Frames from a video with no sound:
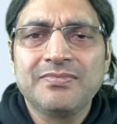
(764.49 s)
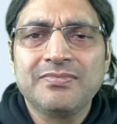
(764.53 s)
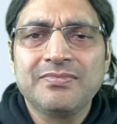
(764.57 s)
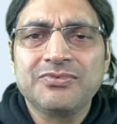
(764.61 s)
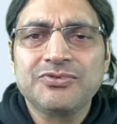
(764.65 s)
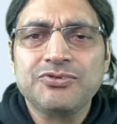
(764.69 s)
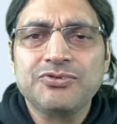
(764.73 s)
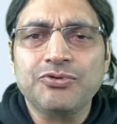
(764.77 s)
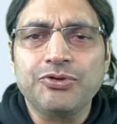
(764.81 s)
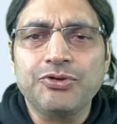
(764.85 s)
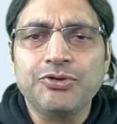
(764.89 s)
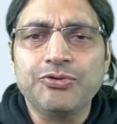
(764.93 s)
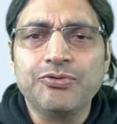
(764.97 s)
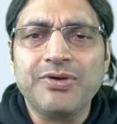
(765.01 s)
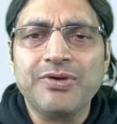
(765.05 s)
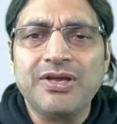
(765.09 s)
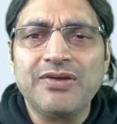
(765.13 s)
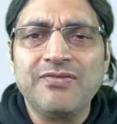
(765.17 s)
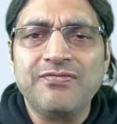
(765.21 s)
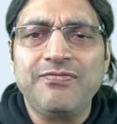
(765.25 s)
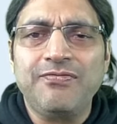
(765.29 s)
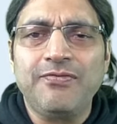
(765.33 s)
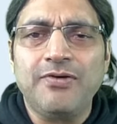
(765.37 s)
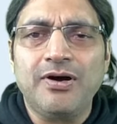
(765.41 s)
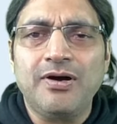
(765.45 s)
So you
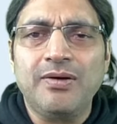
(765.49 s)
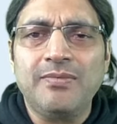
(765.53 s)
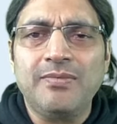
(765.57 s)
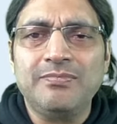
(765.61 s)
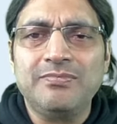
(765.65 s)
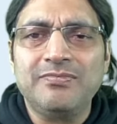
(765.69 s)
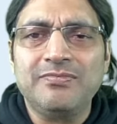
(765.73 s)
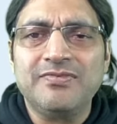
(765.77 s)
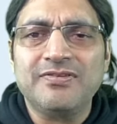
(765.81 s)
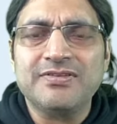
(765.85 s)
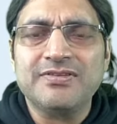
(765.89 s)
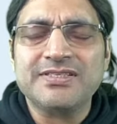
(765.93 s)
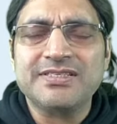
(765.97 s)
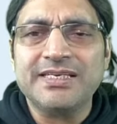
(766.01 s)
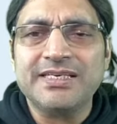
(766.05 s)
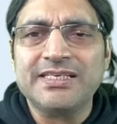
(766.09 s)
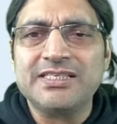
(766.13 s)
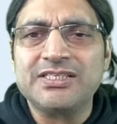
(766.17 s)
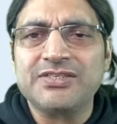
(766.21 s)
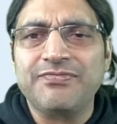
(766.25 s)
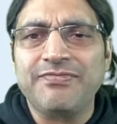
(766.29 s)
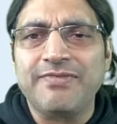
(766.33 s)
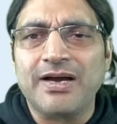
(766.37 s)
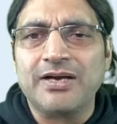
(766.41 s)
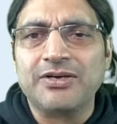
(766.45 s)
can form
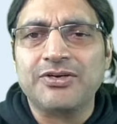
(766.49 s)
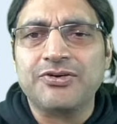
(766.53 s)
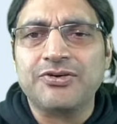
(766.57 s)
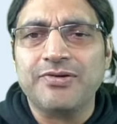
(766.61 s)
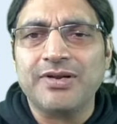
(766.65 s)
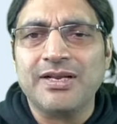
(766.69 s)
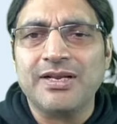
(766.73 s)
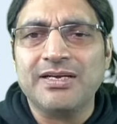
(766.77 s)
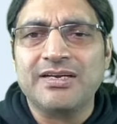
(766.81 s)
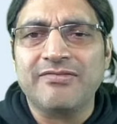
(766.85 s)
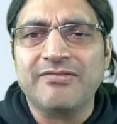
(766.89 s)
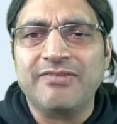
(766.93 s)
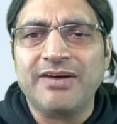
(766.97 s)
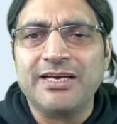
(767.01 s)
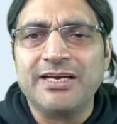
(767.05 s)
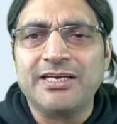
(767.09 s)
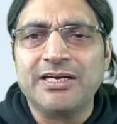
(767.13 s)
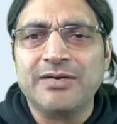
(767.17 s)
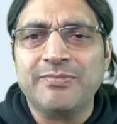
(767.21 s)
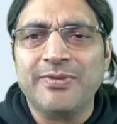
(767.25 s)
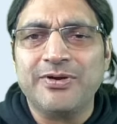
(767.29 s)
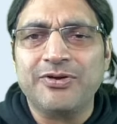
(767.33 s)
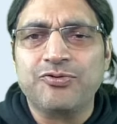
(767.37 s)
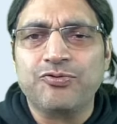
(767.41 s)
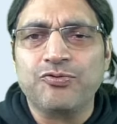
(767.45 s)
6 factorial
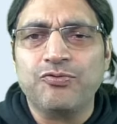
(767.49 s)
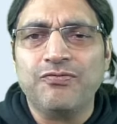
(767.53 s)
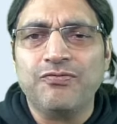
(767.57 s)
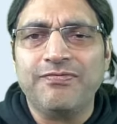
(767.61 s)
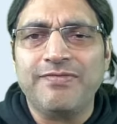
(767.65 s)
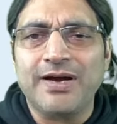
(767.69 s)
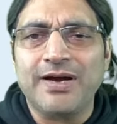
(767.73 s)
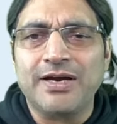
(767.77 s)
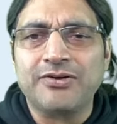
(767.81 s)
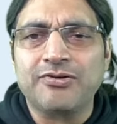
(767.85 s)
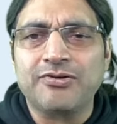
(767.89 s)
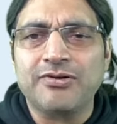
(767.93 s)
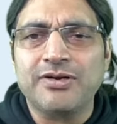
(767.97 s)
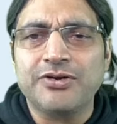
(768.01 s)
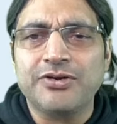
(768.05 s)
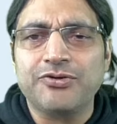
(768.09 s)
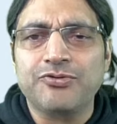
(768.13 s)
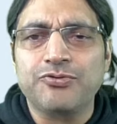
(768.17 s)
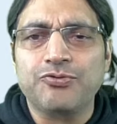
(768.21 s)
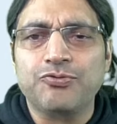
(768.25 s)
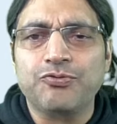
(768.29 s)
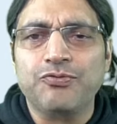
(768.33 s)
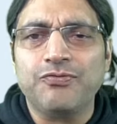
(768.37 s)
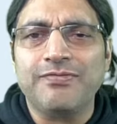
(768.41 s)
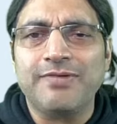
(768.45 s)
divided by 2 factorial
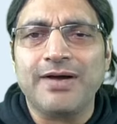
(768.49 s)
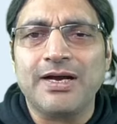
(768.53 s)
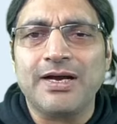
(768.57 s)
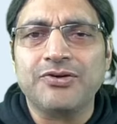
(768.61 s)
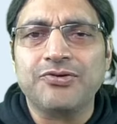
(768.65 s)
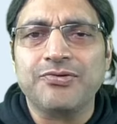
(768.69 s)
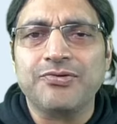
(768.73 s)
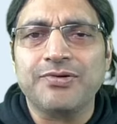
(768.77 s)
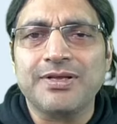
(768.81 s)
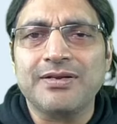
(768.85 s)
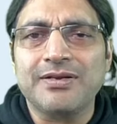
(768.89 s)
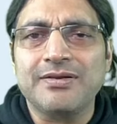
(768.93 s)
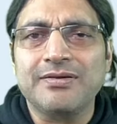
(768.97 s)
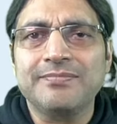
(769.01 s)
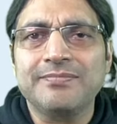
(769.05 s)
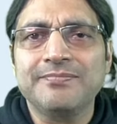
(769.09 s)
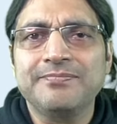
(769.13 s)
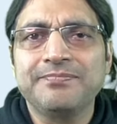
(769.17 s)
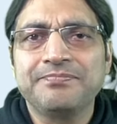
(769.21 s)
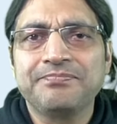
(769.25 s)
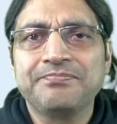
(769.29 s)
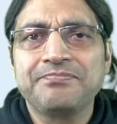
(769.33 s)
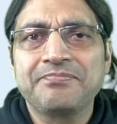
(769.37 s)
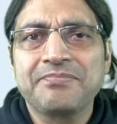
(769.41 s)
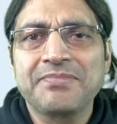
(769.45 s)
into 2 factorial,
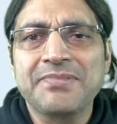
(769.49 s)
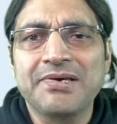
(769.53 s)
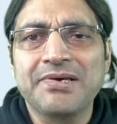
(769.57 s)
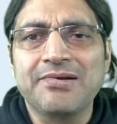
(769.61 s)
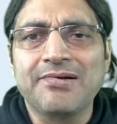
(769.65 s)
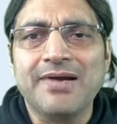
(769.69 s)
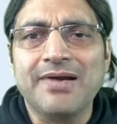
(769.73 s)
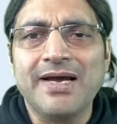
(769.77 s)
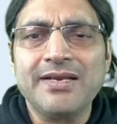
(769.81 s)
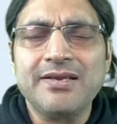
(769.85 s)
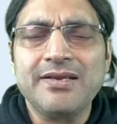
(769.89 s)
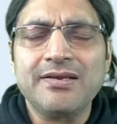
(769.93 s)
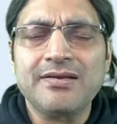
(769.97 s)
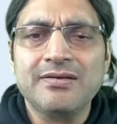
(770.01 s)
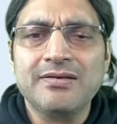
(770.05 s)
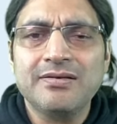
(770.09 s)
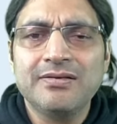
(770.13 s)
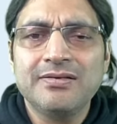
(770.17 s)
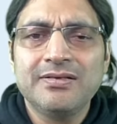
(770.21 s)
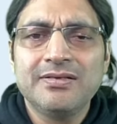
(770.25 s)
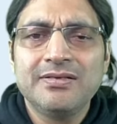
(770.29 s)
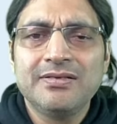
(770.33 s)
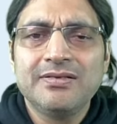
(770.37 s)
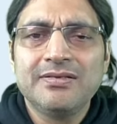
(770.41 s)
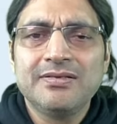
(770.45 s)
right?
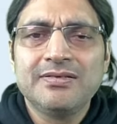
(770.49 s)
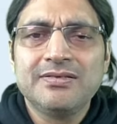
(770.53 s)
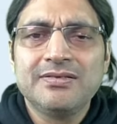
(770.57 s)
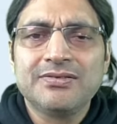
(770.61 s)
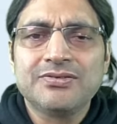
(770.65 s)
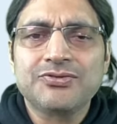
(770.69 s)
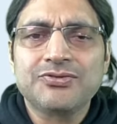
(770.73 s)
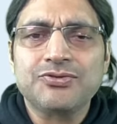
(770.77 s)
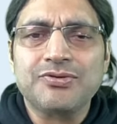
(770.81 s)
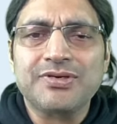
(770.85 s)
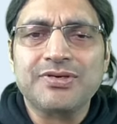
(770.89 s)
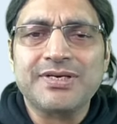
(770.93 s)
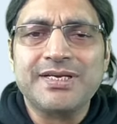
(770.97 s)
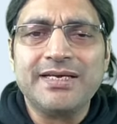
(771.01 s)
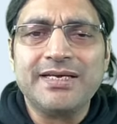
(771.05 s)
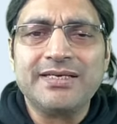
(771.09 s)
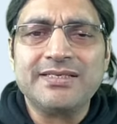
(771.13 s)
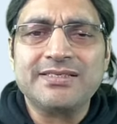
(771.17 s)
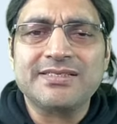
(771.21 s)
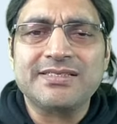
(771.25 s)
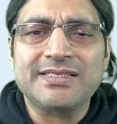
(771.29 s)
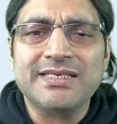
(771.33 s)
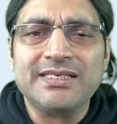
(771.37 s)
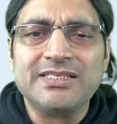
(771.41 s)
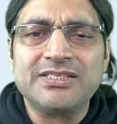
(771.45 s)
So take
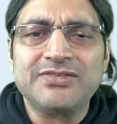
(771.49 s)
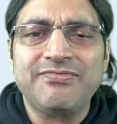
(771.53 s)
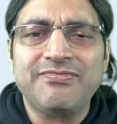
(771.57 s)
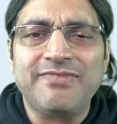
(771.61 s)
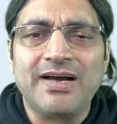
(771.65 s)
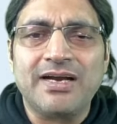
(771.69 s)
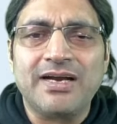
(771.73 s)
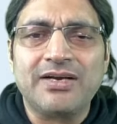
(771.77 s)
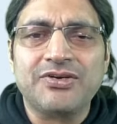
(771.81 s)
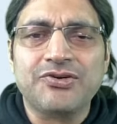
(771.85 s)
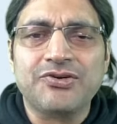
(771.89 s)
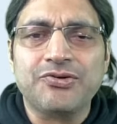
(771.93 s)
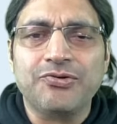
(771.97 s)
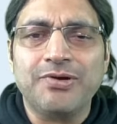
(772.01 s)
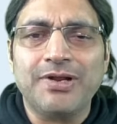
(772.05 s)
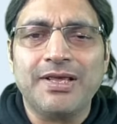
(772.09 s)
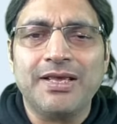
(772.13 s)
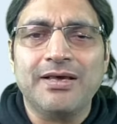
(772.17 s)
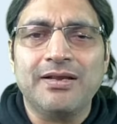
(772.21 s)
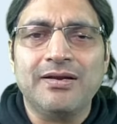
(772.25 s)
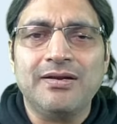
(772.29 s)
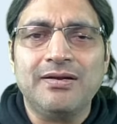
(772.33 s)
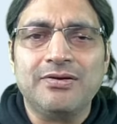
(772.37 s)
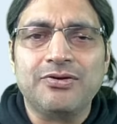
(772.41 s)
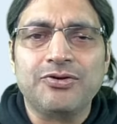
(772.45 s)
6
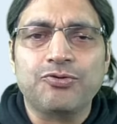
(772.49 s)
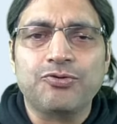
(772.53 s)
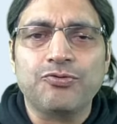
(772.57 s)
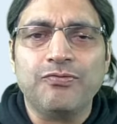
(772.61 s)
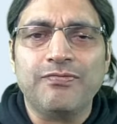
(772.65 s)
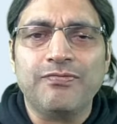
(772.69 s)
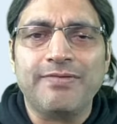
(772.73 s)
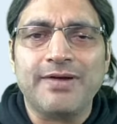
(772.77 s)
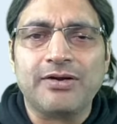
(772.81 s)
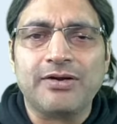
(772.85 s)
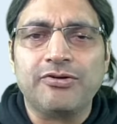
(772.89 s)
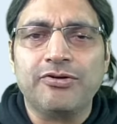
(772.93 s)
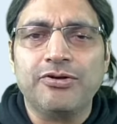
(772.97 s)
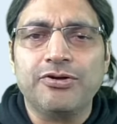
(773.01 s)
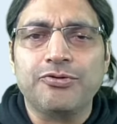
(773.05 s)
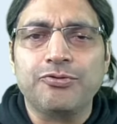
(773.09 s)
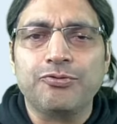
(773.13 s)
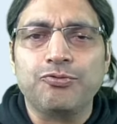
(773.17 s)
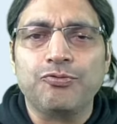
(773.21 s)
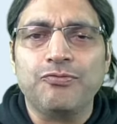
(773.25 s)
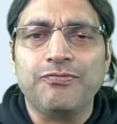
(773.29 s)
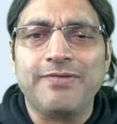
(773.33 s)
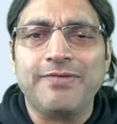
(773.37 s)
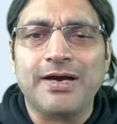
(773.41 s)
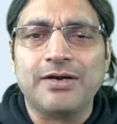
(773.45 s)
factorial, 2 factorial into
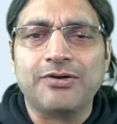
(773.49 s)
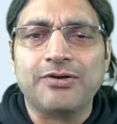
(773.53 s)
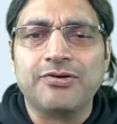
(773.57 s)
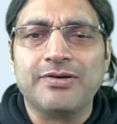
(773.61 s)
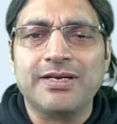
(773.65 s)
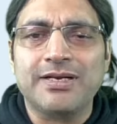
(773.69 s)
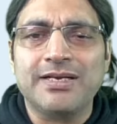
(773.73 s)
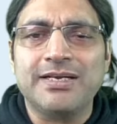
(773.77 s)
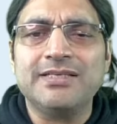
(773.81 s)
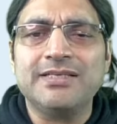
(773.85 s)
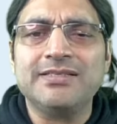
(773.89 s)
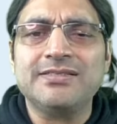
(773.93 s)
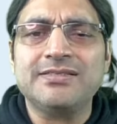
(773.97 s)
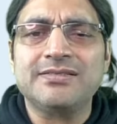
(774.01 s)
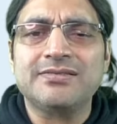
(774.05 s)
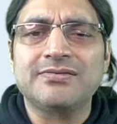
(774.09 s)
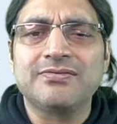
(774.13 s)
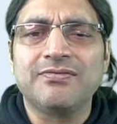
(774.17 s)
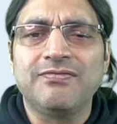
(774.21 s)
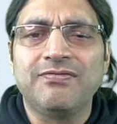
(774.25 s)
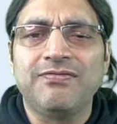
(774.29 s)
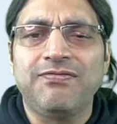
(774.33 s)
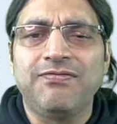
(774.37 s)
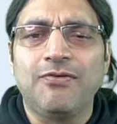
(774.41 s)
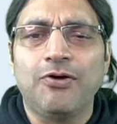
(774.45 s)
2 factorial is
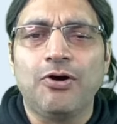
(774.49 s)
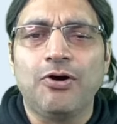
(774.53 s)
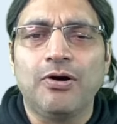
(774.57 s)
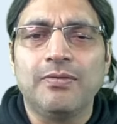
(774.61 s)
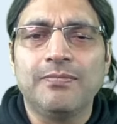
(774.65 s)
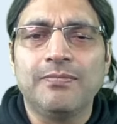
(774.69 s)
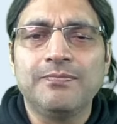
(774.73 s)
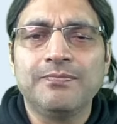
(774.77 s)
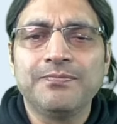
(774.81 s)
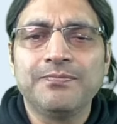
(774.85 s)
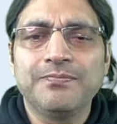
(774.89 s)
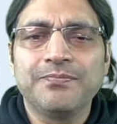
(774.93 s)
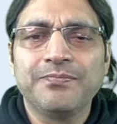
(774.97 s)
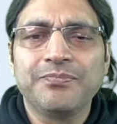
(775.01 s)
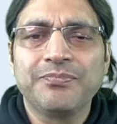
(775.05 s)
4.